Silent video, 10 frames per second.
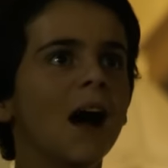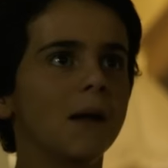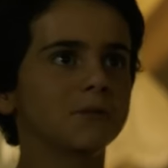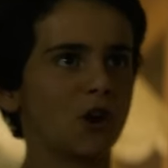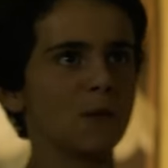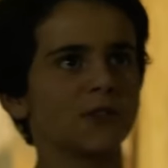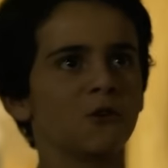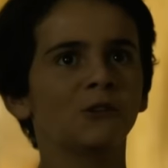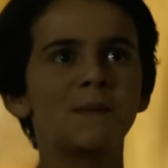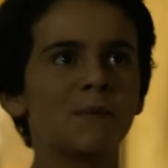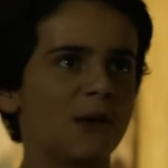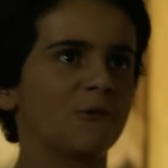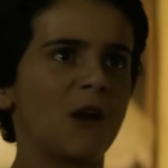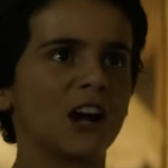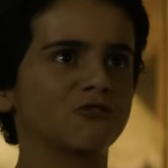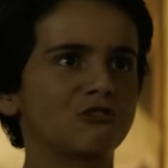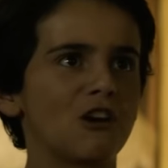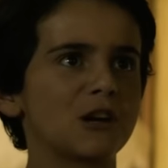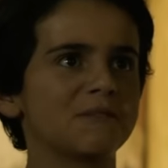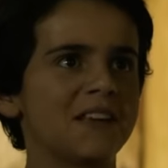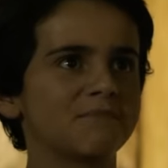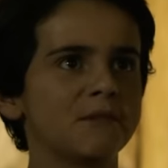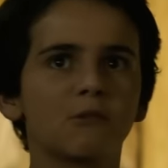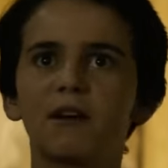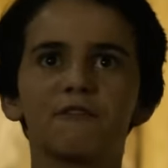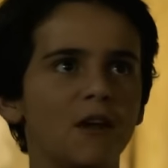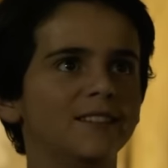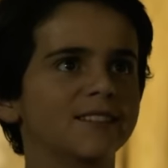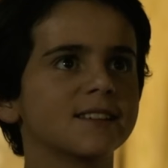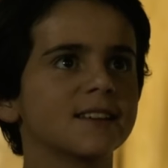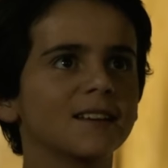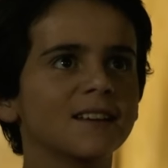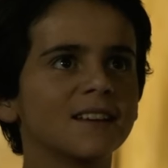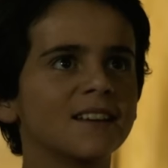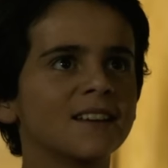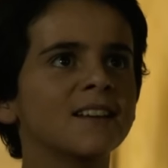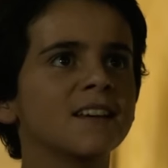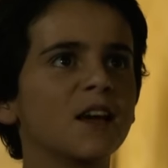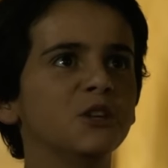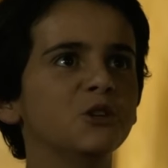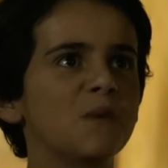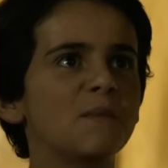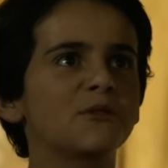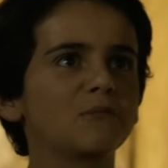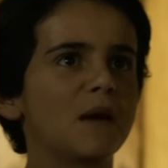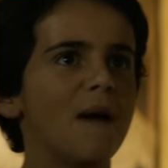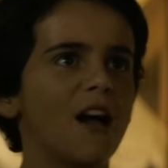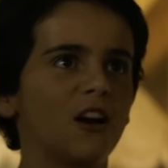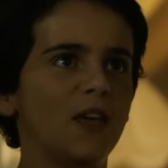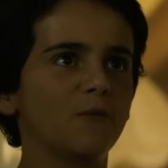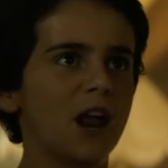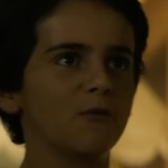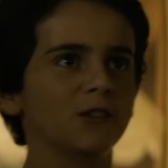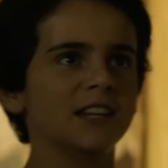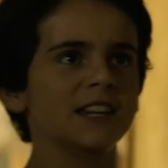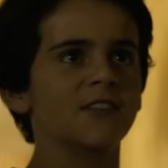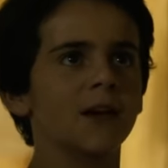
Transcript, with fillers: I'm sorry, but the only people that were actually trying to protect me were my friends. And you made me turn my back on them when I really needed